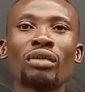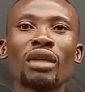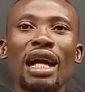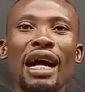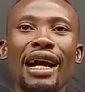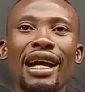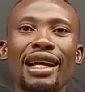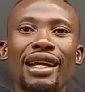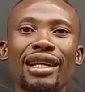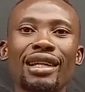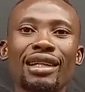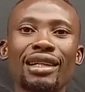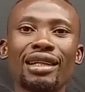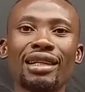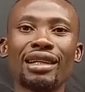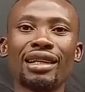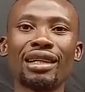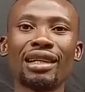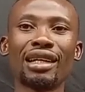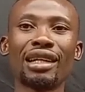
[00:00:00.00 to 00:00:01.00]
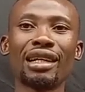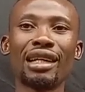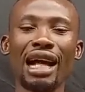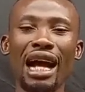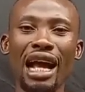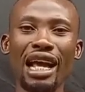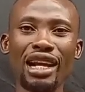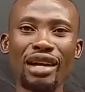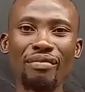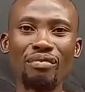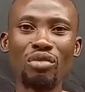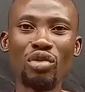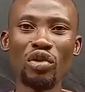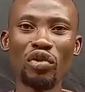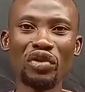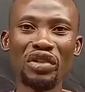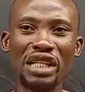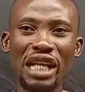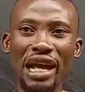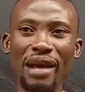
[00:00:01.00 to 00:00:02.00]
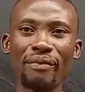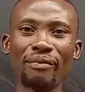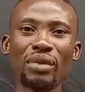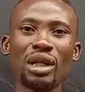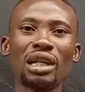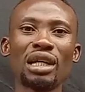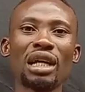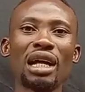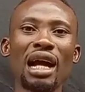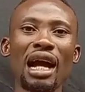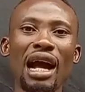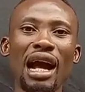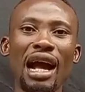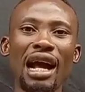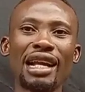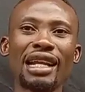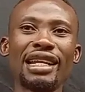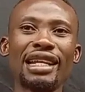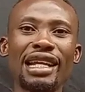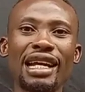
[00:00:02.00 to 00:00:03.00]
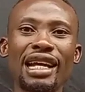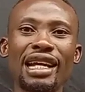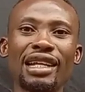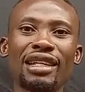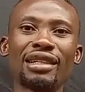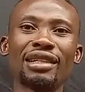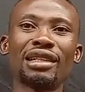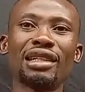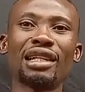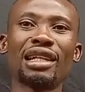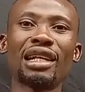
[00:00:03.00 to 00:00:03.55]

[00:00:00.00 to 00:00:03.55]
I removed them, and then